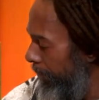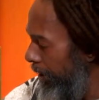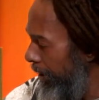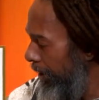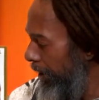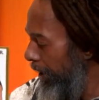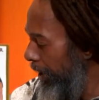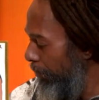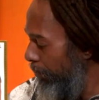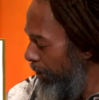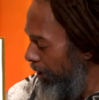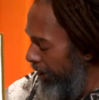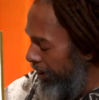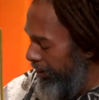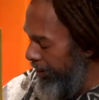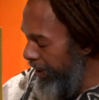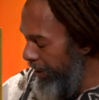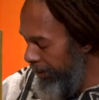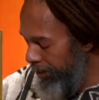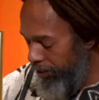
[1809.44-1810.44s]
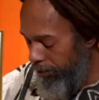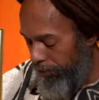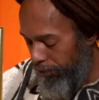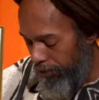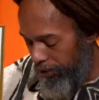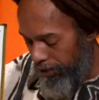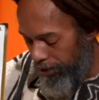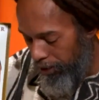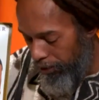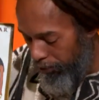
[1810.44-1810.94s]
and I'll relate that to
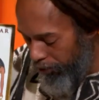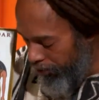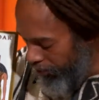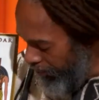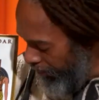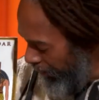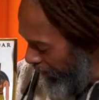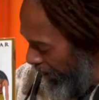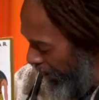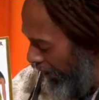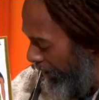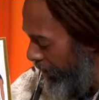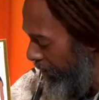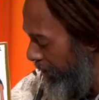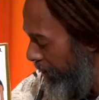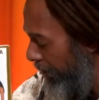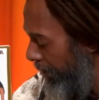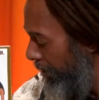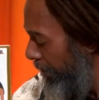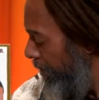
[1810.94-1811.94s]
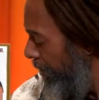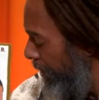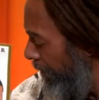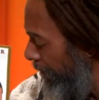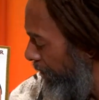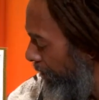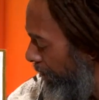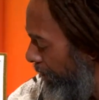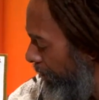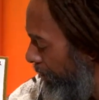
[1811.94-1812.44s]
the original calendar
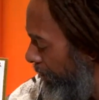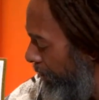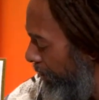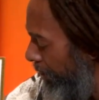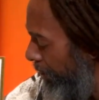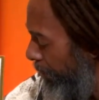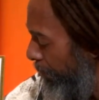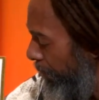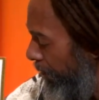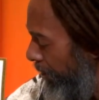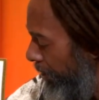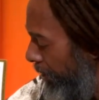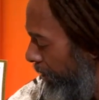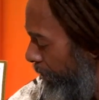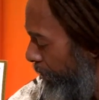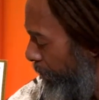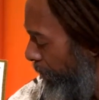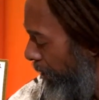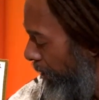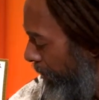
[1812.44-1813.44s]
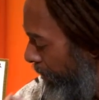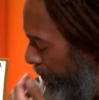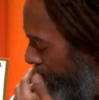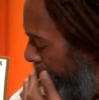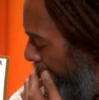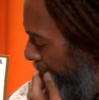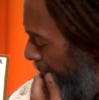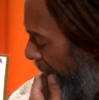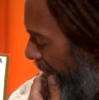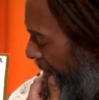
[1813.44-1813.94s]
uh, in a minute as well.
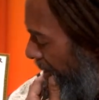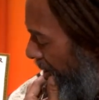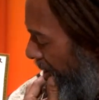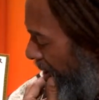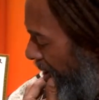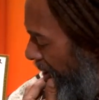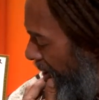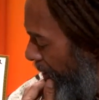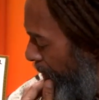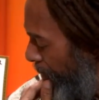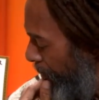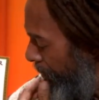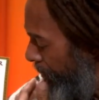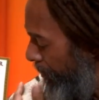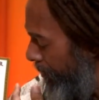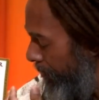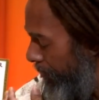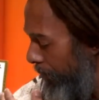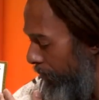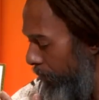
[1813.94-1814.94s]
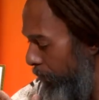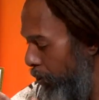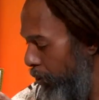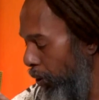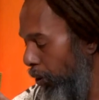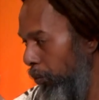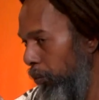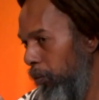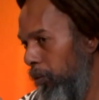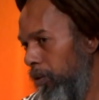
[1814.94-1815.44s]
Um,
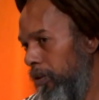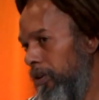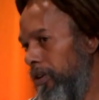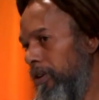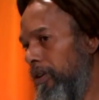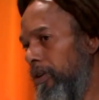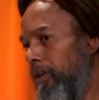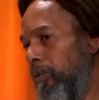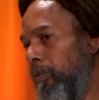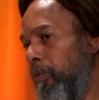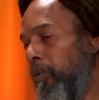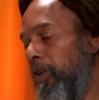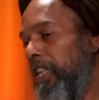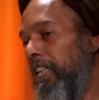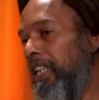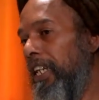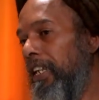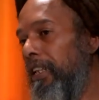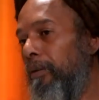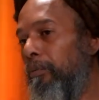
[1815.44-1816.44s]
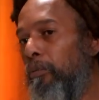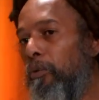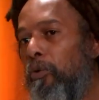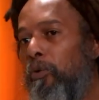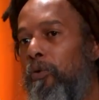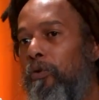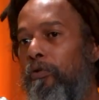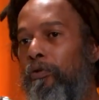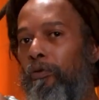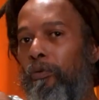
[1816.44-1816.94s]
so we kind of
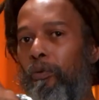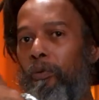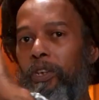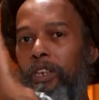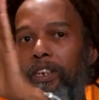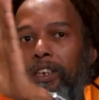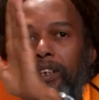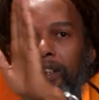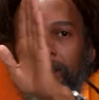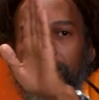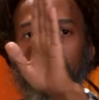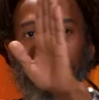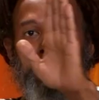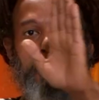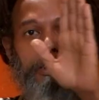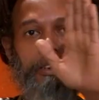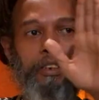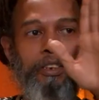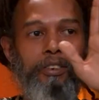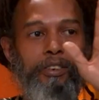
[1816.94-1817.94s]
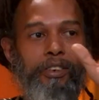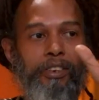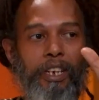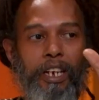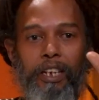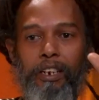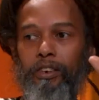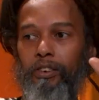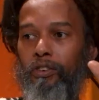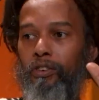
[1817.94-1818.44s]
move within this
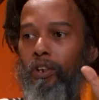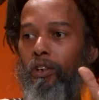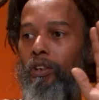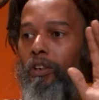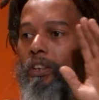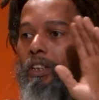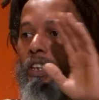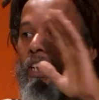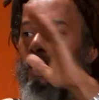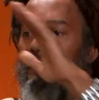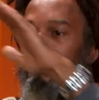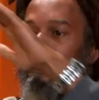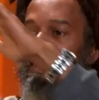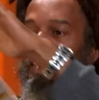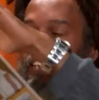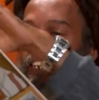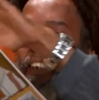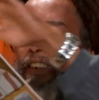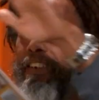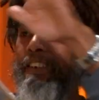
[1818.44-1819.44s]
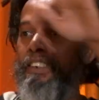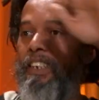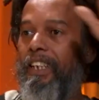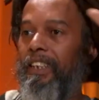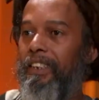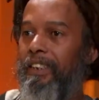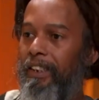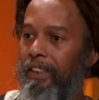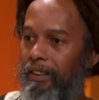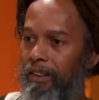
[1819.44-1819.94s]
kind of circle that's kind of set,
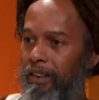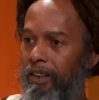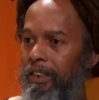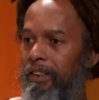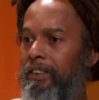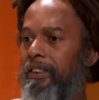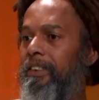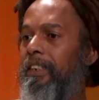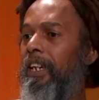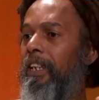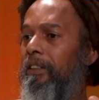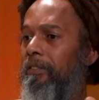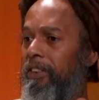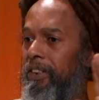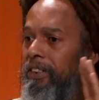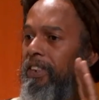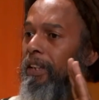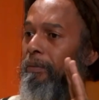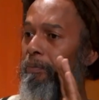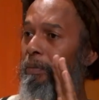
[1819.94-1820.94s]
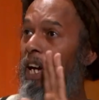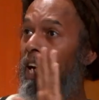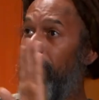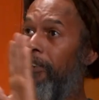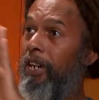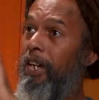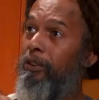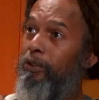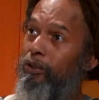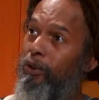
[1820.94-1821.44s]
in kind of a set
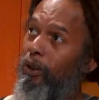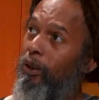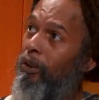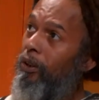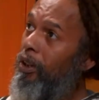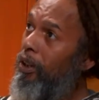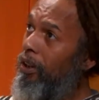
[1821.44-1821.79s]
background. So